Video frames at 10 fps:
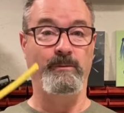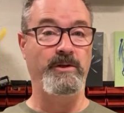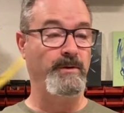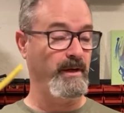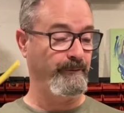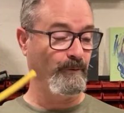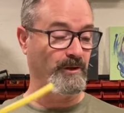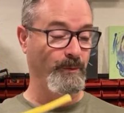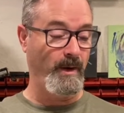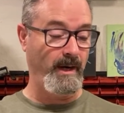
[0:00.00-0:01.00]
we try to
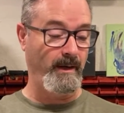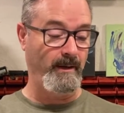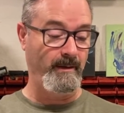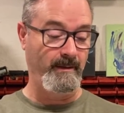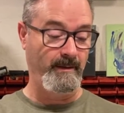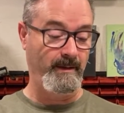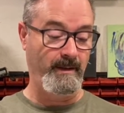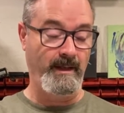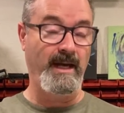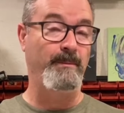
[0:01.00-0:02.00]
force wire,
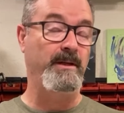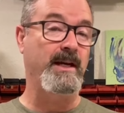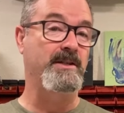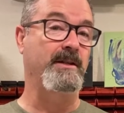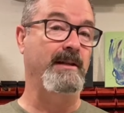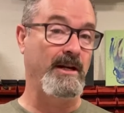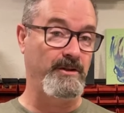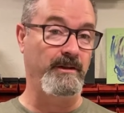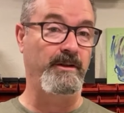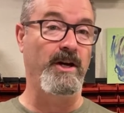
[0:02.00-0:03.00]
and because it'll
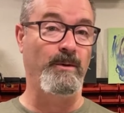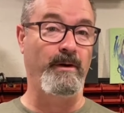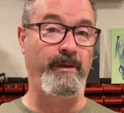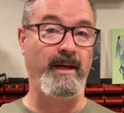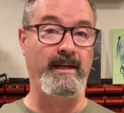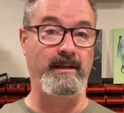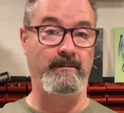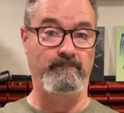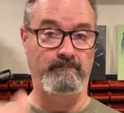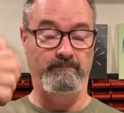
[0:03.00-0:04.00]
actually go, we're
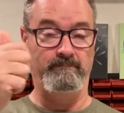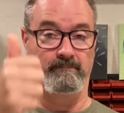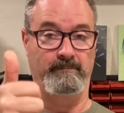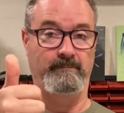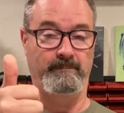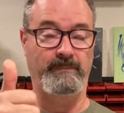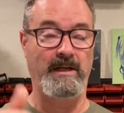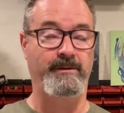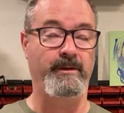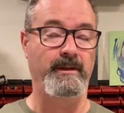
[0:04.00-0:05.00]
thinking,
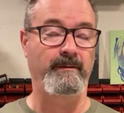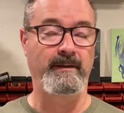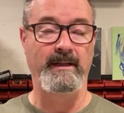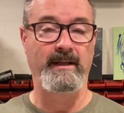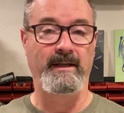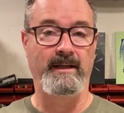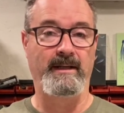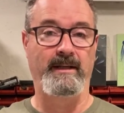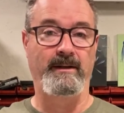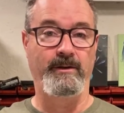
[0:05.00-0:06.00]
that's good.
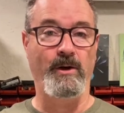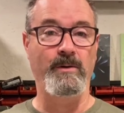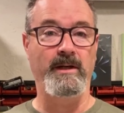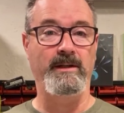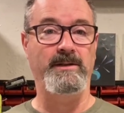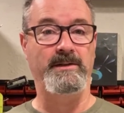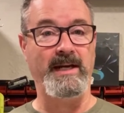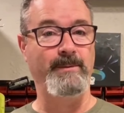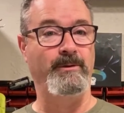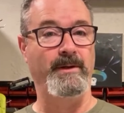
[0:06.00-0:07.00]
Code is
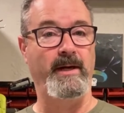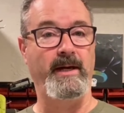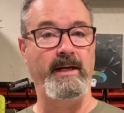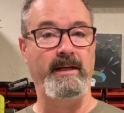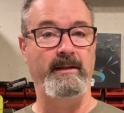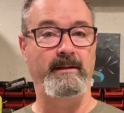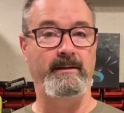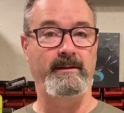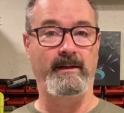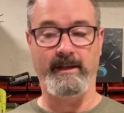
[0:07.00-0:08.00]
Table 9,
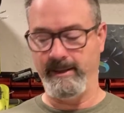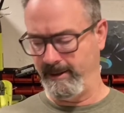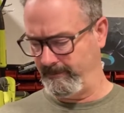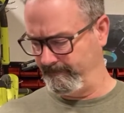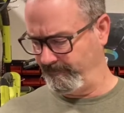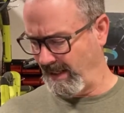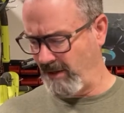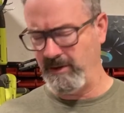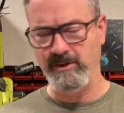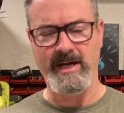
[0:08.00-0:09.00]

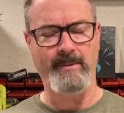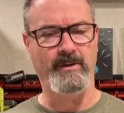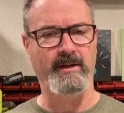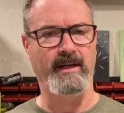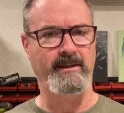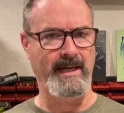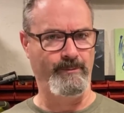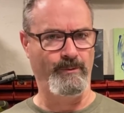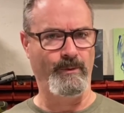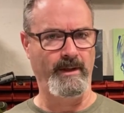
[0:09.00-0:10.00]
actually Chapter 9,
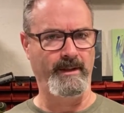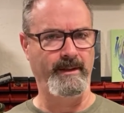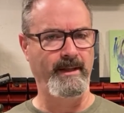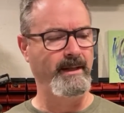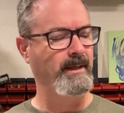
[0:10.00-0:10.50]
Table 1.